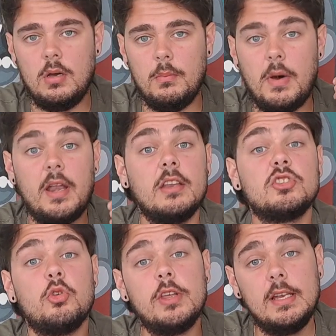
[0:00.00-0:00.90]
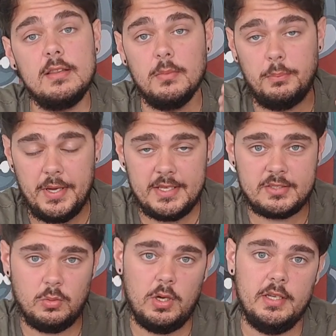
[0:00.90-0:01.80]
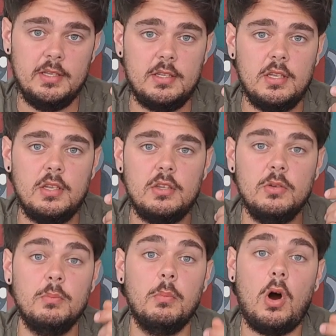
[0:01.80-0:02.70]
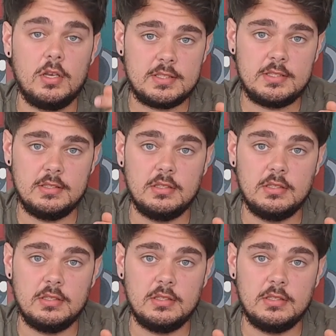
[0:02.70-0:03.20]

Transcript: but it is really the best way to master